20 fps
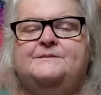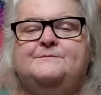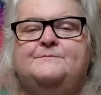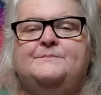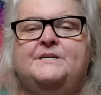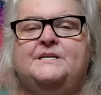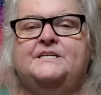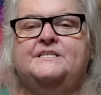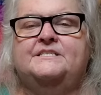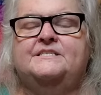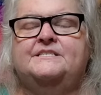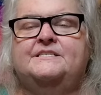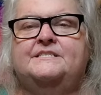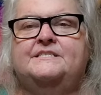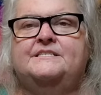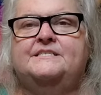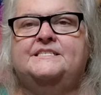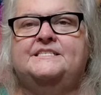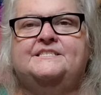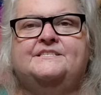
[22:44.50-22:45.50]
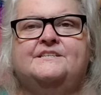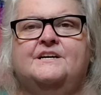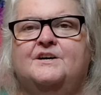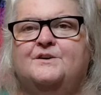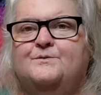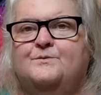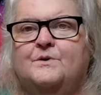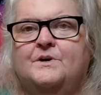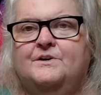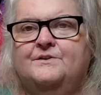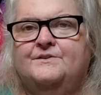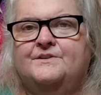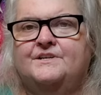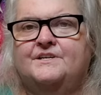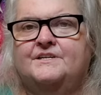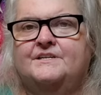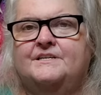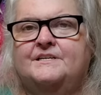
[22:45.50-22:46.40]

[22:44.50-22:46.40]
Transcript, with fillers: But it's not worth it.